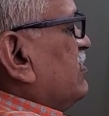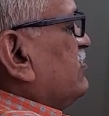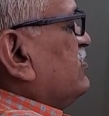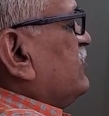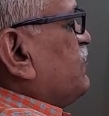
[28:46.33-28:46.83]

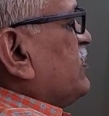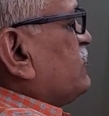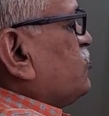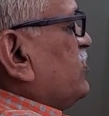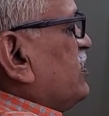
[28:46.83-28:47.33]
C plus
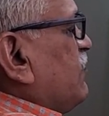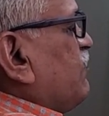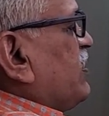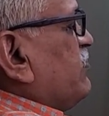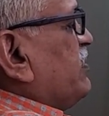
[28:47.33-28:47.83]
2l,
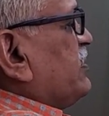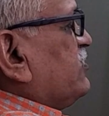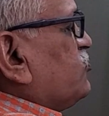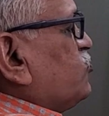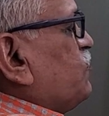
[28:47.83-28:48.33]
upper limit
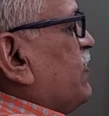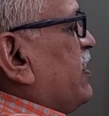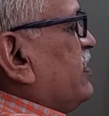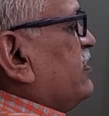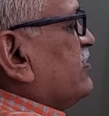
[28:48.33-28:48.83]
is 2
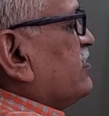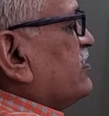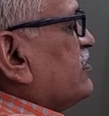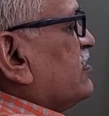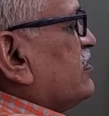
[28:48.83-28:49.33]
pi.
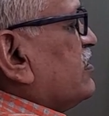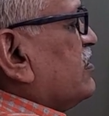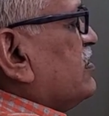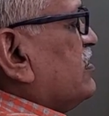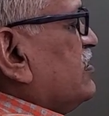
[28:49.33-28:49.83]

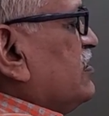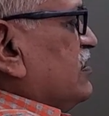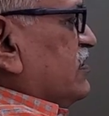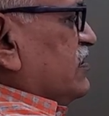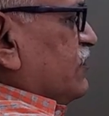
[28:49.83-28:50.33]

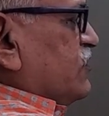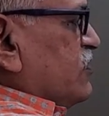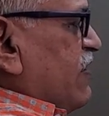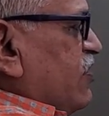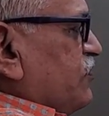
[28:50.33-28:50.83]
Substitute
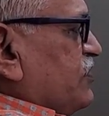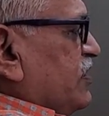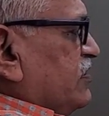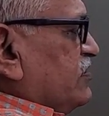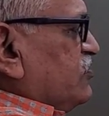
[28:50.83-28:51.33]
value of c
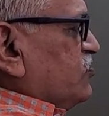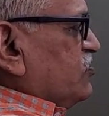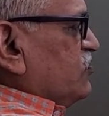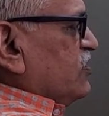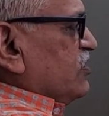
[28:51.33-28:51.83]
as
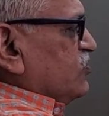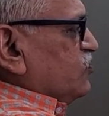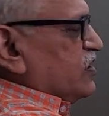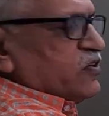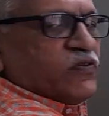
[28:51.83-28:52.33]
0,
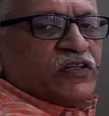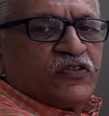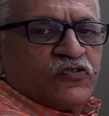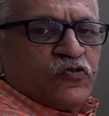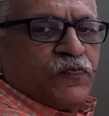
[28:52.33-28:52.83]
2l equal to
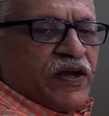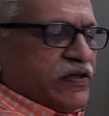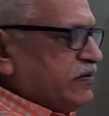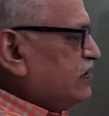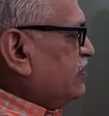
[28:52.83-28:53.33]
2
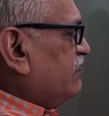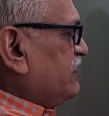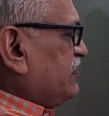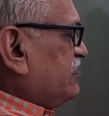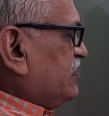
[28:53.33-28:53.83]
pi,
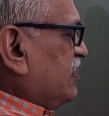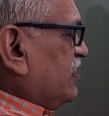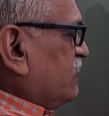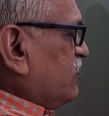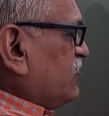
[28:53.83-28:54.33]
means l
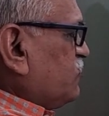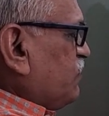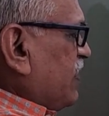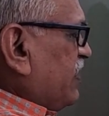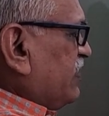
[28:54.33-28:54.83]
equal to
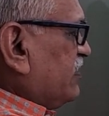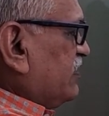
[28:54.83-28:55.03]
pi.